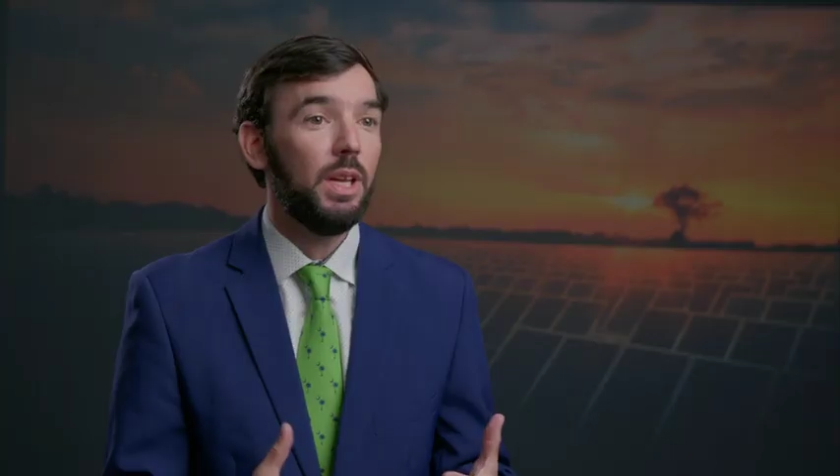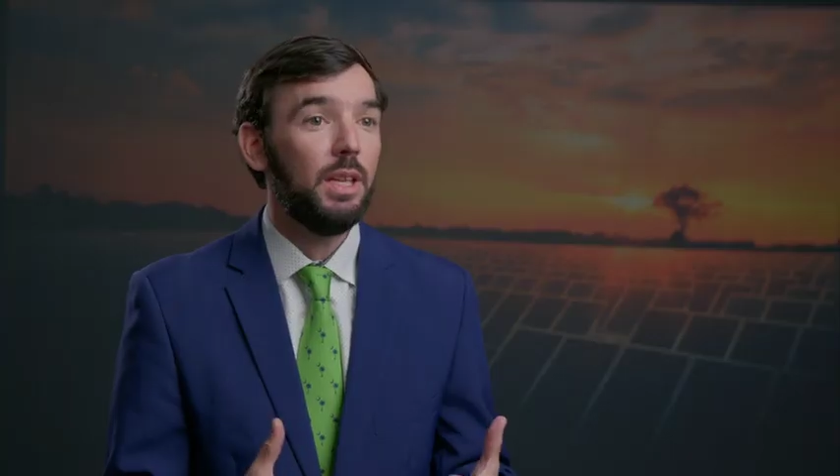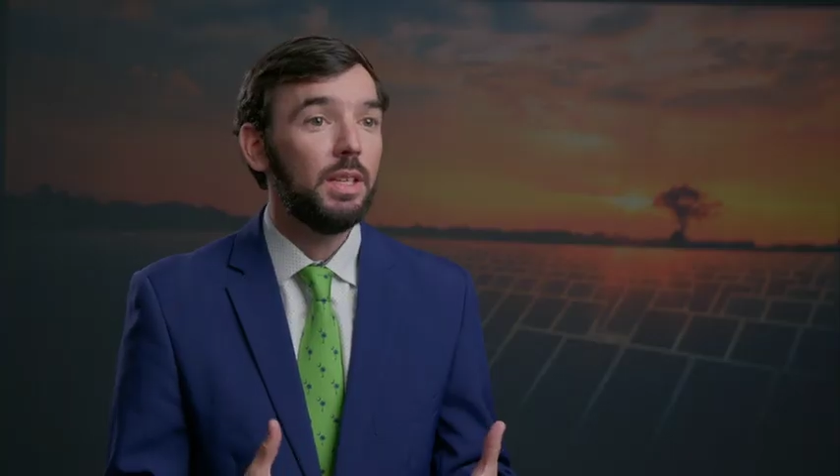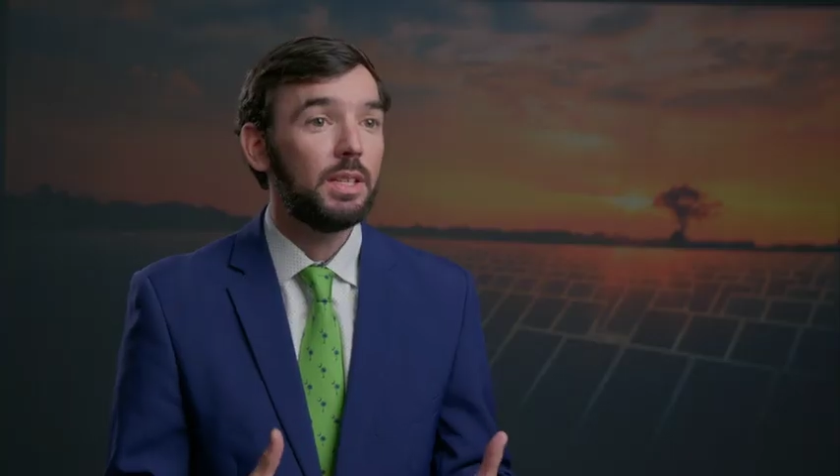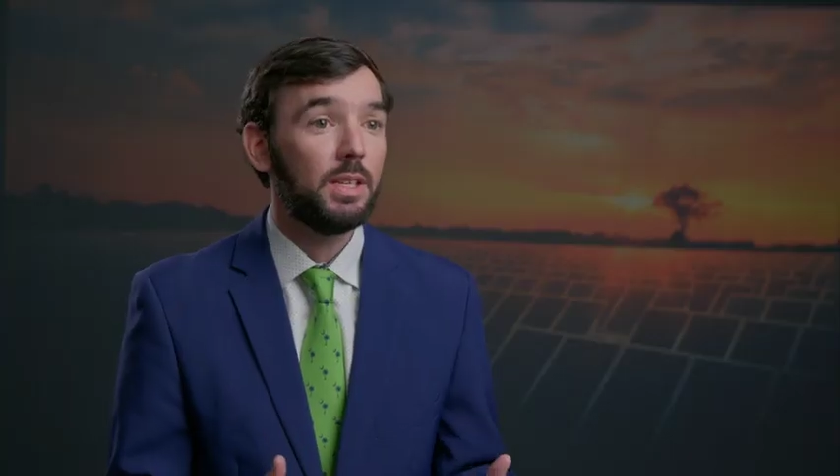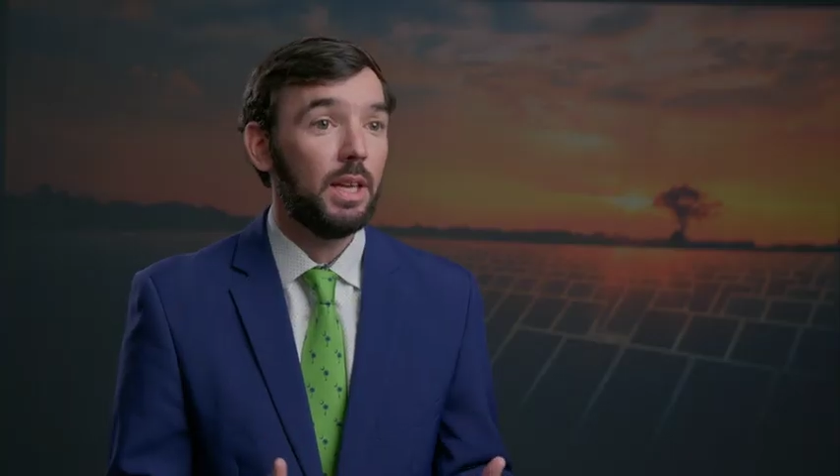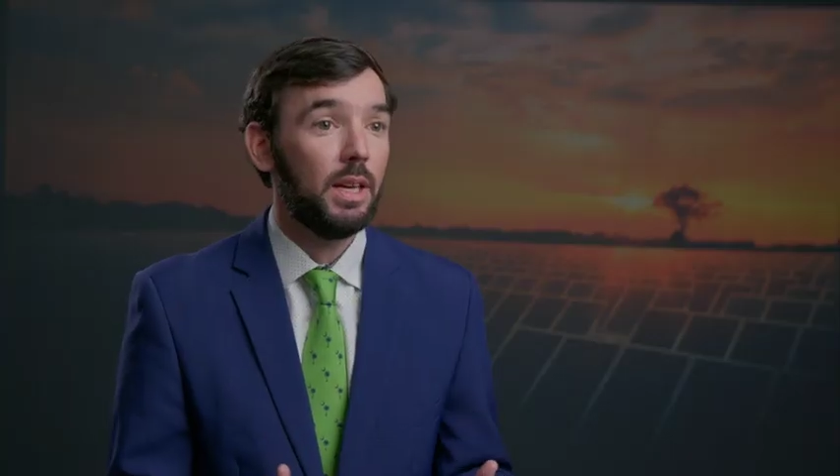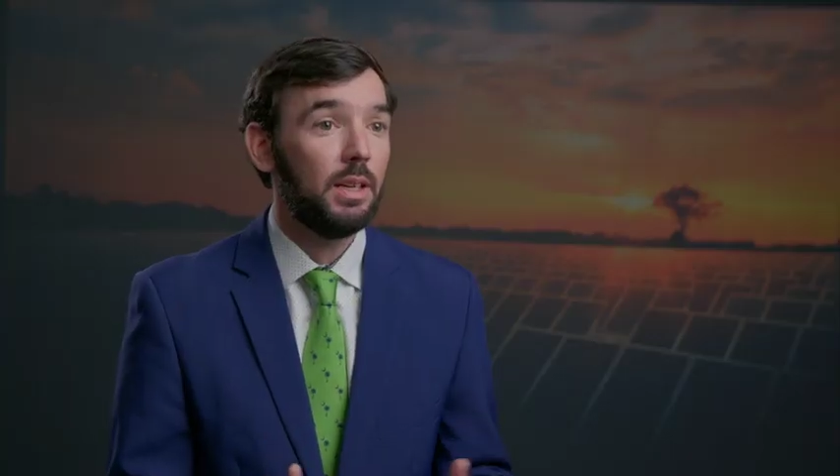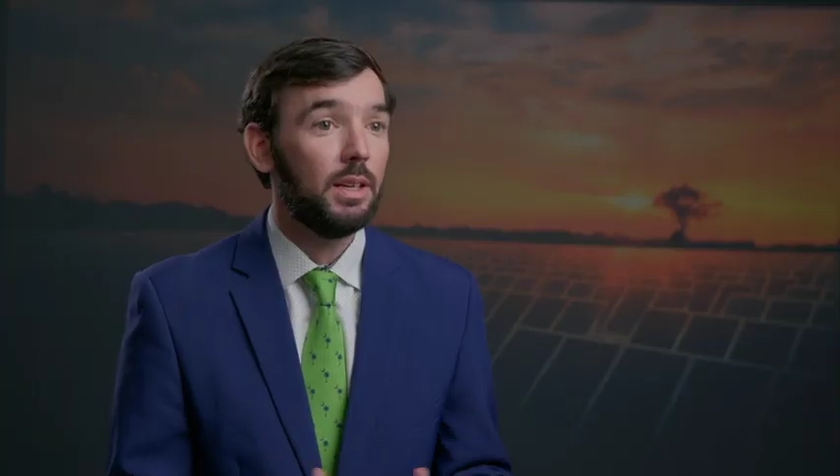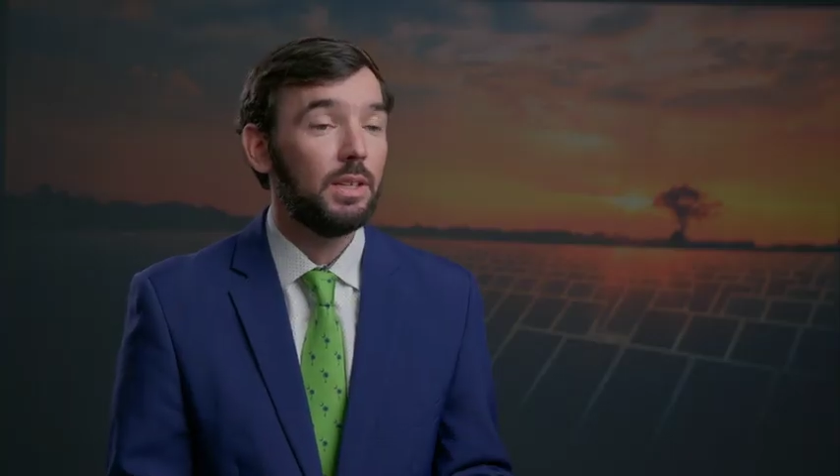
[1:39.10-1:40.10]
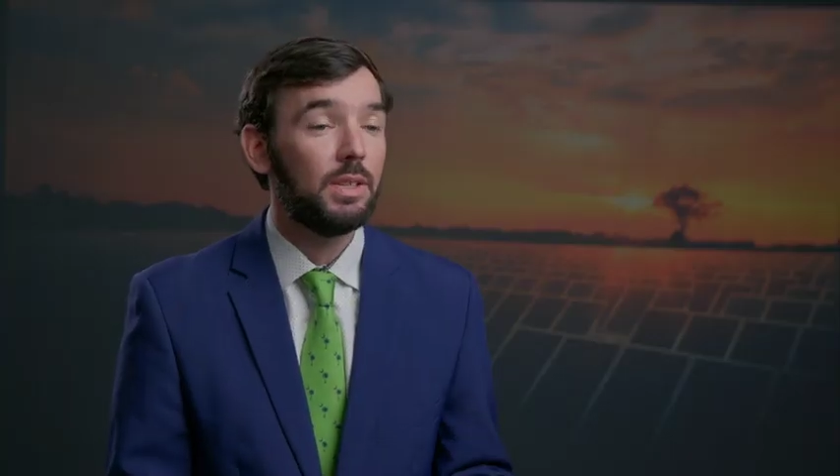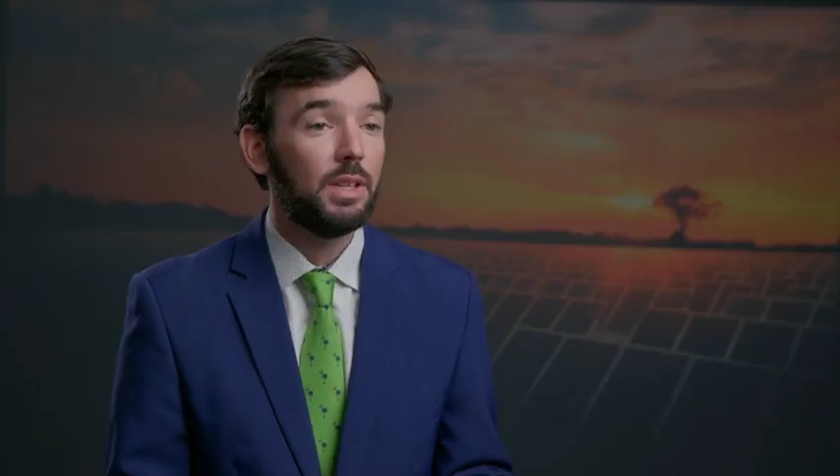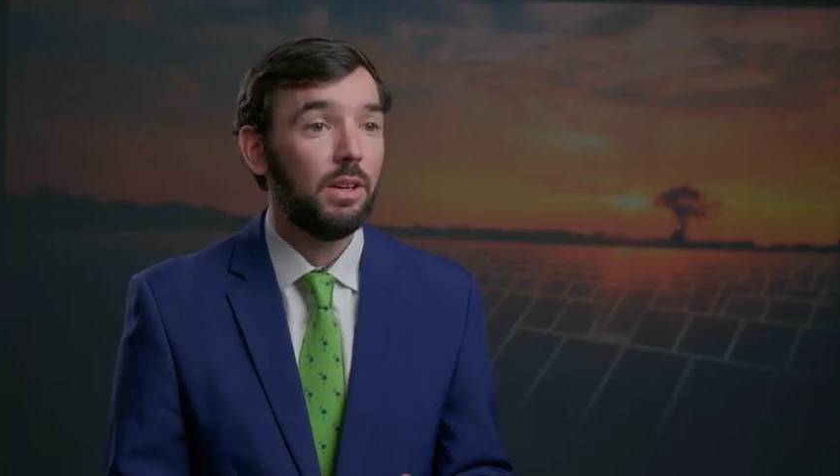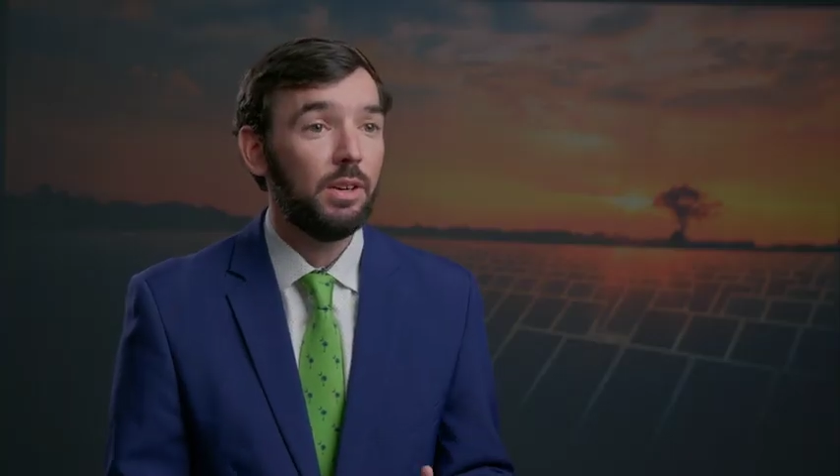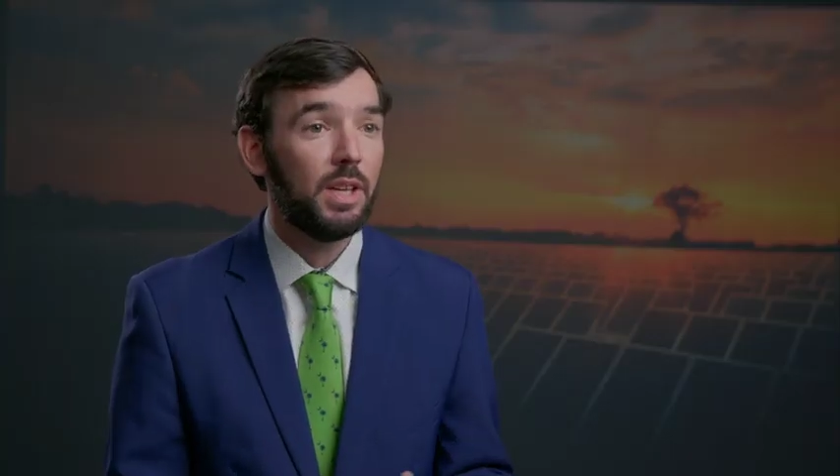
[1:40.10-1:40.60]
In the Senate,
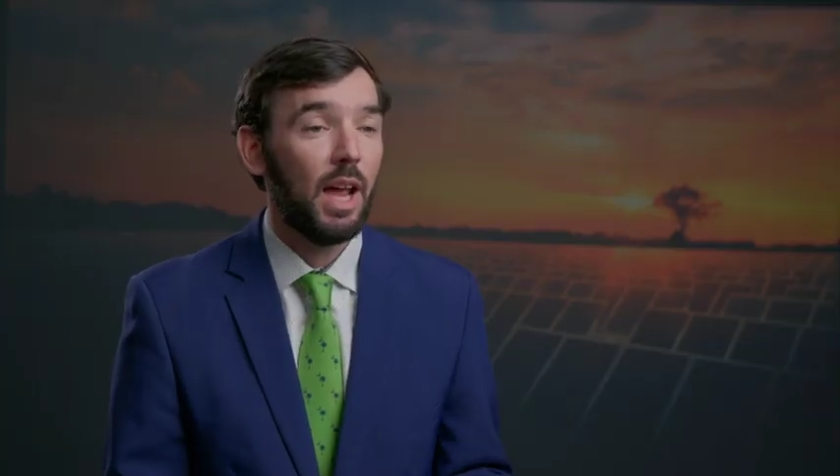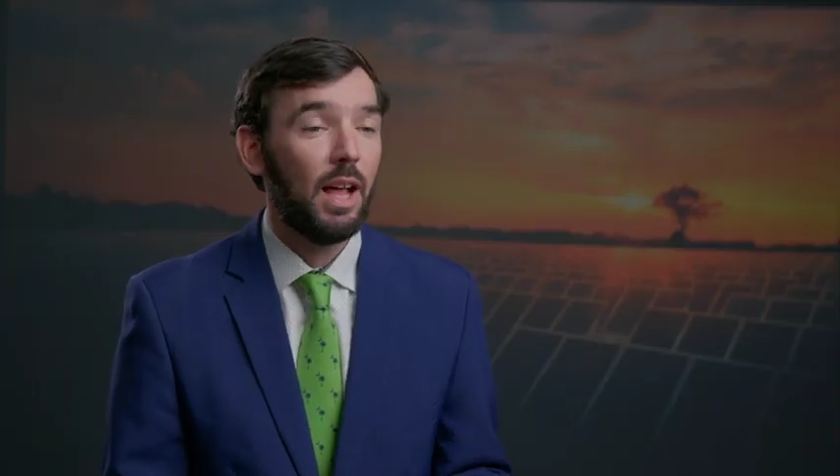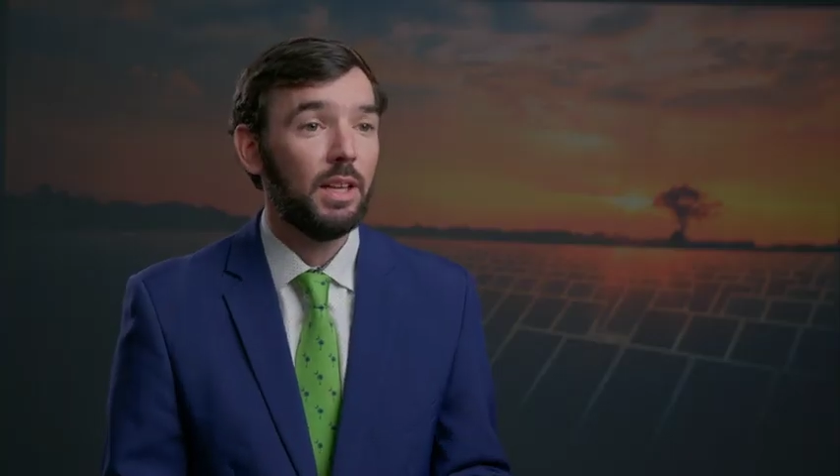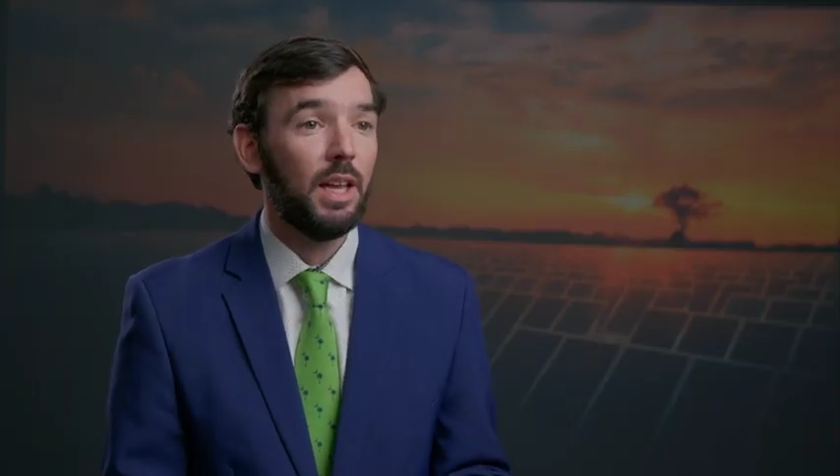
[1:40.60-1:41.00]
Senator Talley